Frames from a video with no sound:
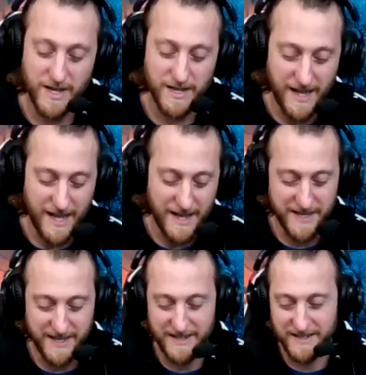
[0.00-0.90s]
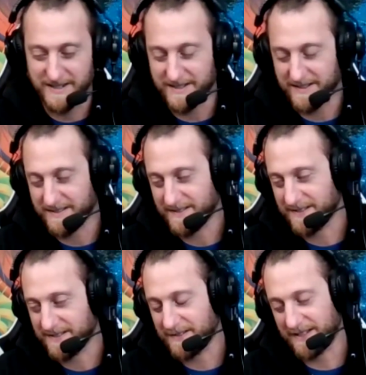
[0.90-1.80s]
I uh, well, I mean,
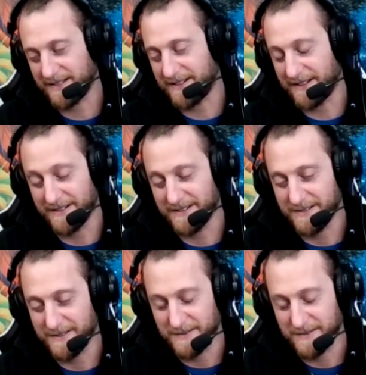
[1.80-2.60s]
I don't